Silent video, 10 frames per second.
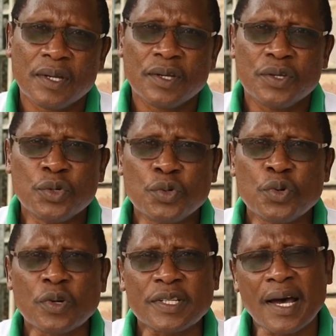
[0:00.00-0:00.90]
You do
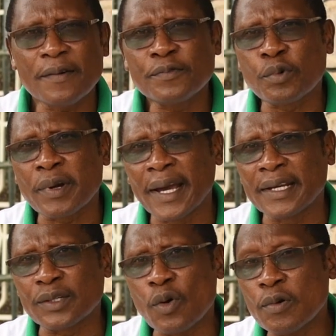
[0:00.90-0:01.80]
not have to write
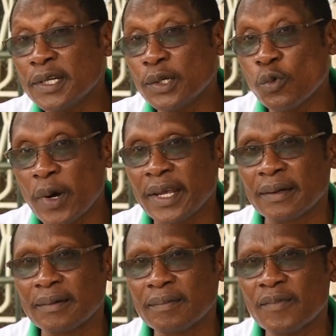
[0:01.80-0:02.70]
only when
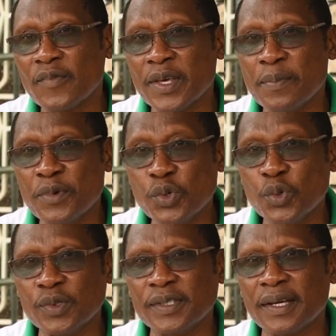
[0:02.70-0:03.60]
the
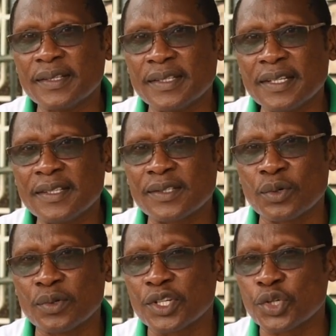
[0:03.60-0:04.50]
muse sits on
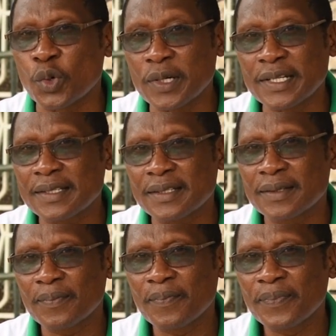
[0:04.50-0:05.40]
your shoulders.
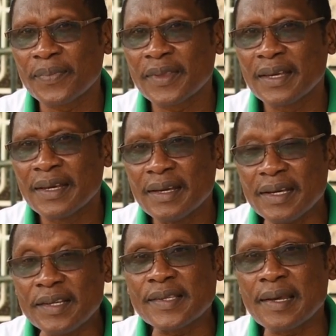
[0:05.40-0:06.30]
It
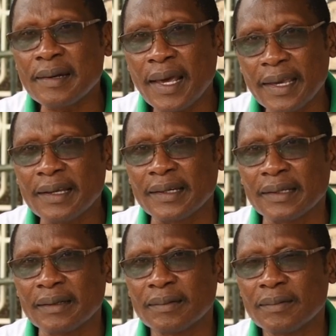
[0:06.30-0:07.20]
is unlikely
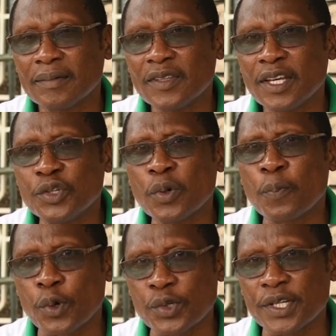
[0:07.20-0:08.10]
that your
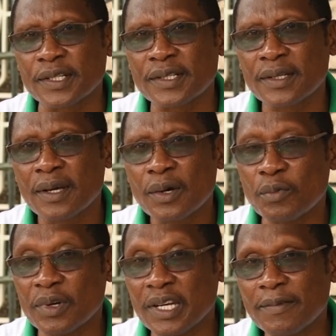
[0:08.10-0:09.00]
project
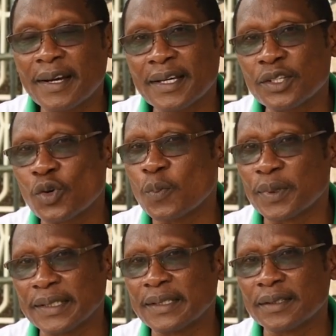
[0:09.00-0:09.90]
will ever get
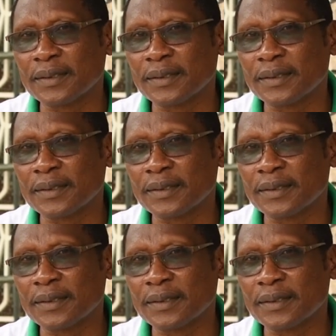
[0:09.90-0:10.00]
completed.